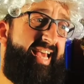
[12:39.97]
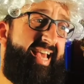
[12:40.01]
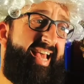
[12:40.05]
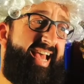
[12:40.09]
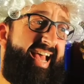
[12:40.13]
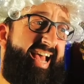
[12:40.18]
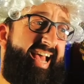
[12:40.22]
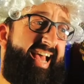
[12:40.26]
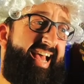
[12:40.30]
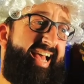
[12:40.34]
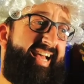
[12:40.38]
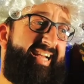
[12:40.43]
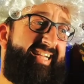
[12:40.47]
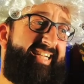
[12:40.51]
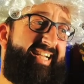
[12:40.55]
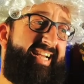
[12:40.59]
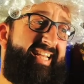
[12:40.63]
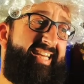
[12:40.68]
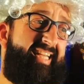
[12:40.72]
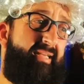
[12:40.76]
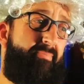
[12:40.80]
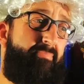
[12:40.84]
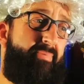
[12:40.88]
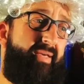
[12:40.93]

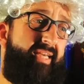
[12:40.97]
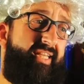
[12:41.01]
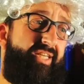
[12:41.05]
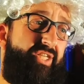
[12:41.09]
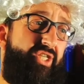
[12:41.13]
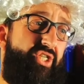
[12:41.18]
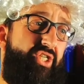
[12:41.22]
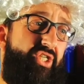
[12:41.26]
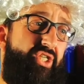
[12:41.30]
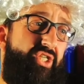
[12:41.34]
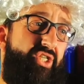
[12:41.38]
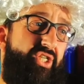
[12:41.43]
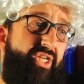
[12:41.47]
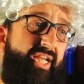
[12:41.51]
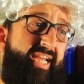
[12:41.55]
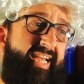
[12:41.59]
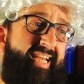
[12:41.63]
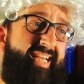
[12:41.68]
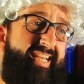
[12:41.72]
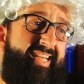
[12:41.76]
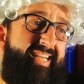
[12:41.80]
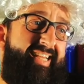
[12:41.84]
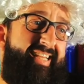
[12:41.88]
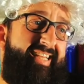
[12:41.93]
cunning
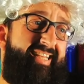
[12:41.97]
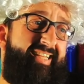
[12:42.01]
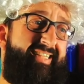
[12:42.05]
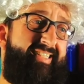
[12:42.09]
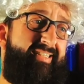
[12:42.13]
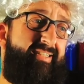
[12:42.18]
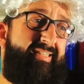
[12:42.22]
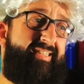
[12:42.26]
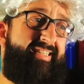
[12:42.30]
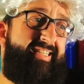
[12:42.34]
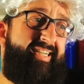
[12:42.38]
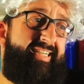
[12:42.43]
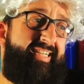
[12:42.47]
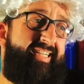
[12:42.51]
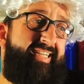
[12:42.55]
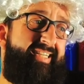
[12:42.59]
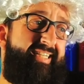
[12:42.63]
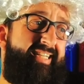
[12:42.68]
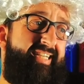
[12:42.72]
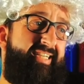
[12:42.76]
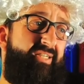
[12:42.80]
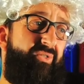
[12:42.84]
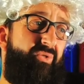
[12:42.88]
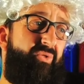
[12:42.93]
bitch, you sucking
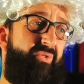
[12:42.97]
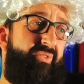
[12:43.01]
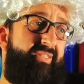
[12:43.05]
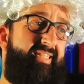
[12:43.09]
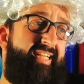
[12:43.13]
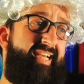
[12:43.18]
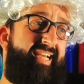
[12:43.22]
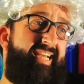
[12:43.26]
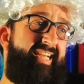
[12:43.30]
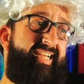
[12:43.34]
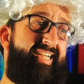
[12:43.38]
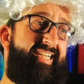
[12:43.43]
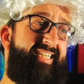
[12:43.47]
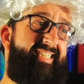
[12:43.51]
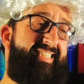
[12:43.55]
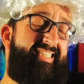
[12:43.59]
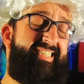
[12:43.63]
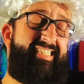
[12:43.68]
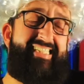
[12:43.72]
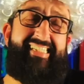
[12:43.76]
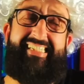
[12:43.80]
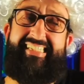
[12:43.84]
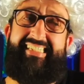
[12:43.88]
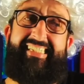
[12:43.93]
dick all day.
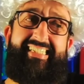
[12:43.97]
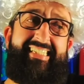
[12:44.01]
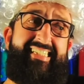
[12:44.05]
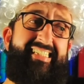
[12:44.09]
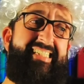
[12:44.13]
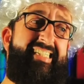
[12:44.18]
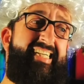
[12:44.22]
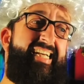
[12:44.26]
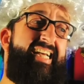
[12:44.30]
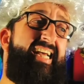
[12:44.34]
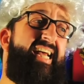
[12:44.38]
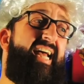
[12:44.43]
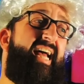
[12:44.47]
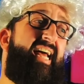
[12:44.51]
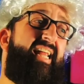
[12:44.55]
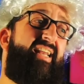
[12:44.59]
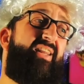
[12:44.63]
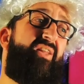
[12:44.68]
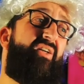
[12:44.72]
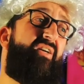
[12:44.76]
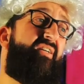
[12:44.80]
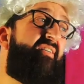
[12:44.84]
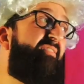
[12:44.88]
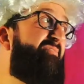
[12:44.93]

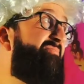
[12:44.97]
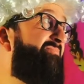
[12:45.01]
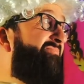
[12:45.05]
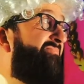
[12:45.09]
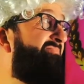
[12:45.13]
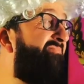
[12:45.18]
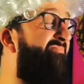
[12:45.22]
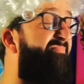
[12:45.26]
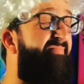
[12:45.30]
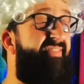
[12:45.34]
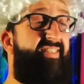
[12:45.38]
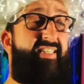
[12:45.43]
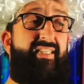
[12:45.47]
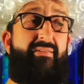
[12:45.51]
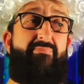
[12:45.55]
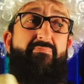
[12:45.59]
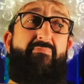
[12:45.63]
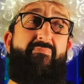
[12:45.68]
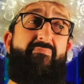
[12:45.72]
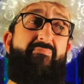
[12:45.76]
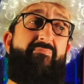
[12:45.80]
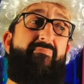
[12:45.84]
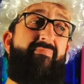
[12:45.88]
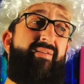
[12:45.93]
Look,
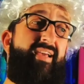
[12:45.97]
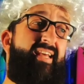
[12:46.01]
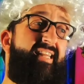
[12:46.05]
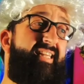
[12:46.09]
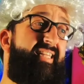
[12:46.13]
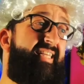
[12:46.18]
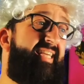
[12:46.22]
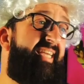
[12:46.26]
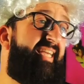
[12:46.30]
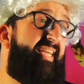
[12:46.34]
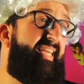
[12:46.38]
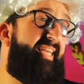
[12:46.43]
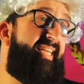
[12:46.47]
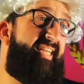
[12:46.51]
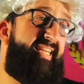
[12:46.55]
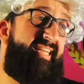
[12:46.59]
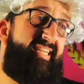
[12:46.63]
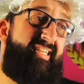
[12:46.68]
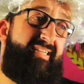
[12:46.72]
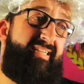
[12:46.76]
Smelly